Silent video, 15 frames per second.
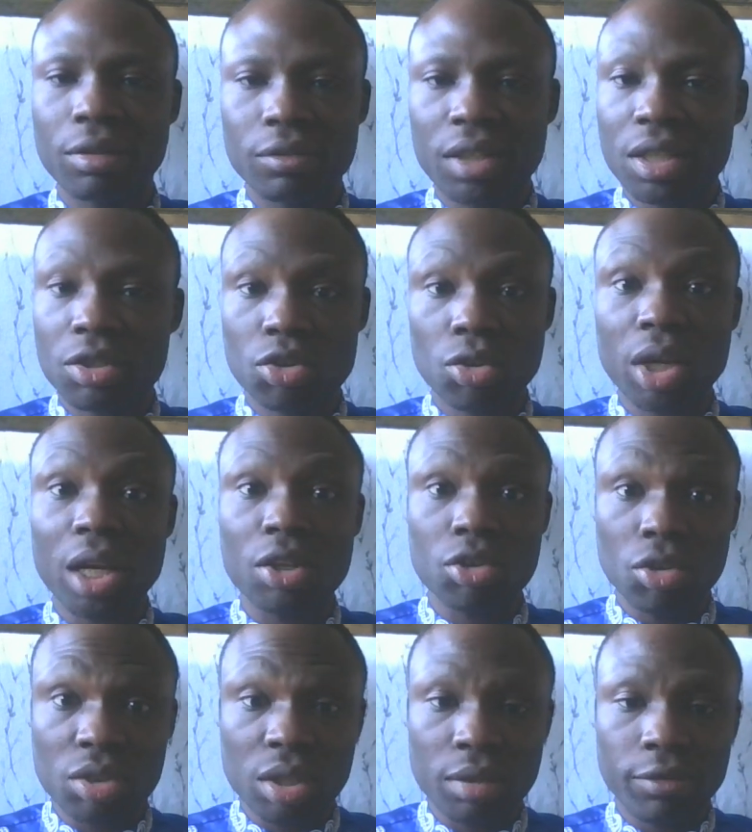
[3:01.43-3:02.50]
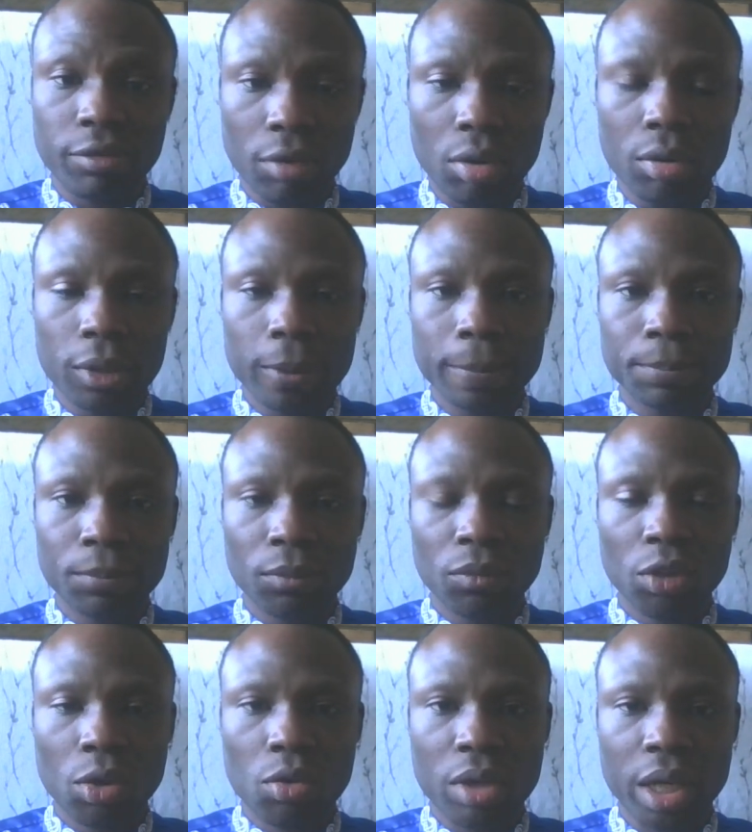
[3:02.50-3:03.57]
of things you can use it for.
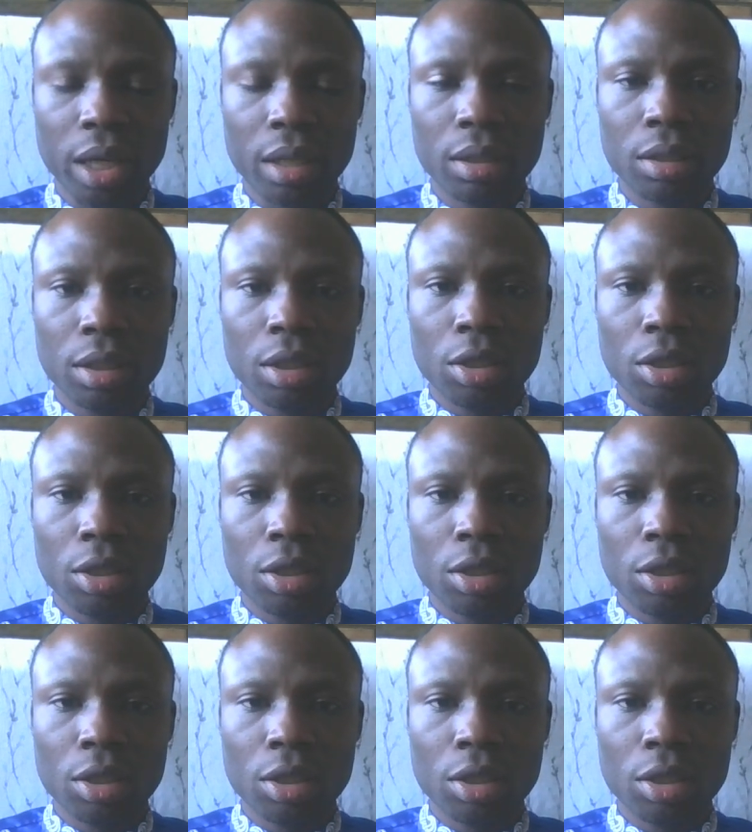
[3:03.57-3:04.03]
Okay?